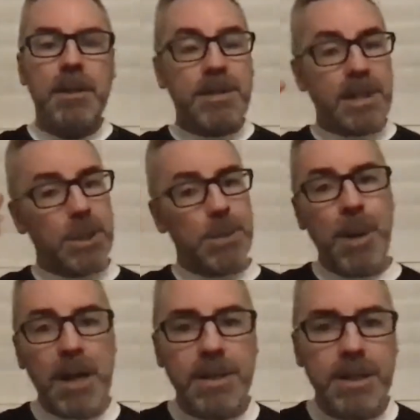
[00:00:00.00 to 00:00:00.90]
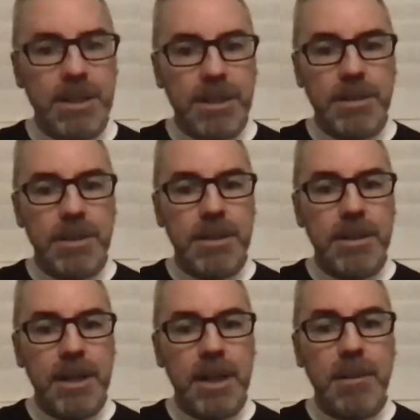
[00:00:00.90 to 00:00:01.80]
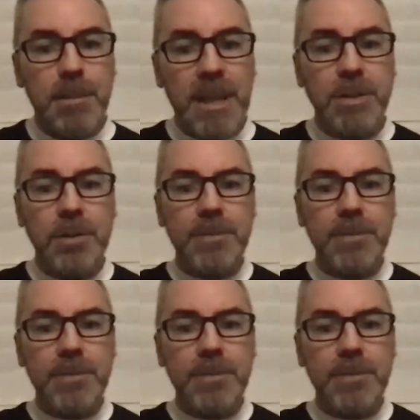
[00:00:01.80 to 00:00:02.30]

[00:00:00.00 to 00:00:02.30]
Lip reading: there's a spark in the mind